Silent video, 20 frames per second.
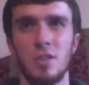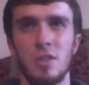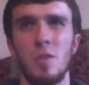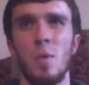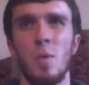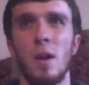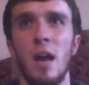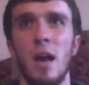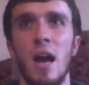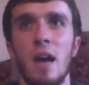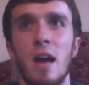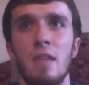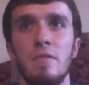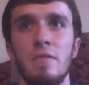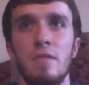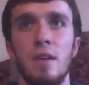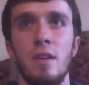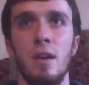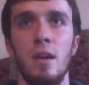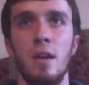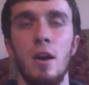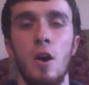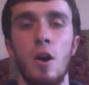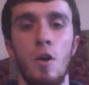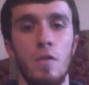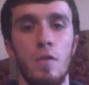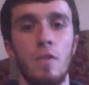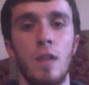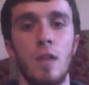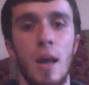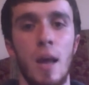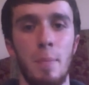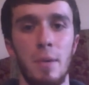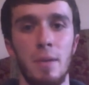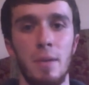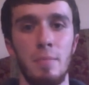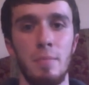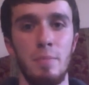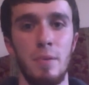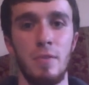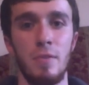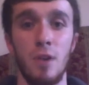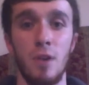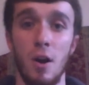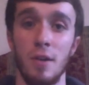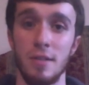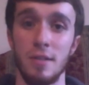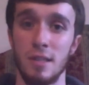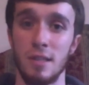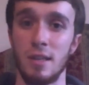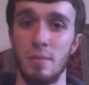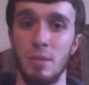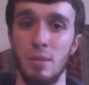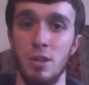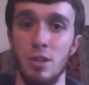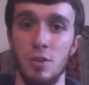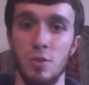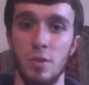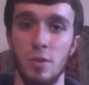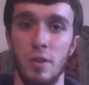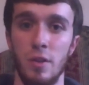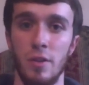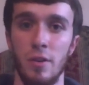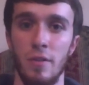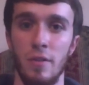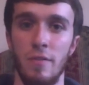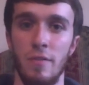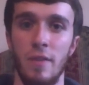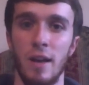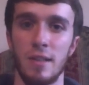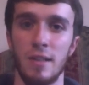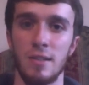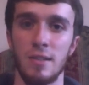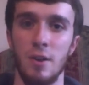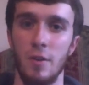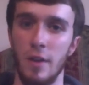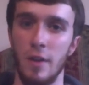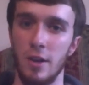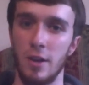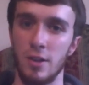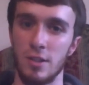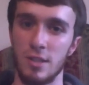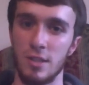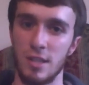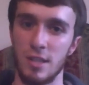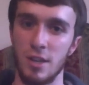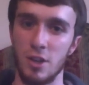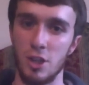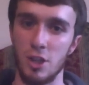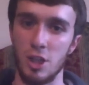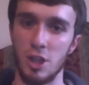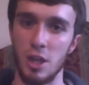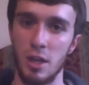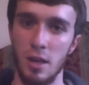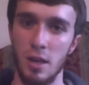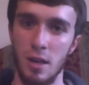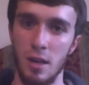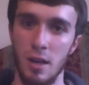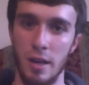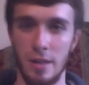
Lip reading: So you want to have overlapping cards that can be used with other effects, all that good synergy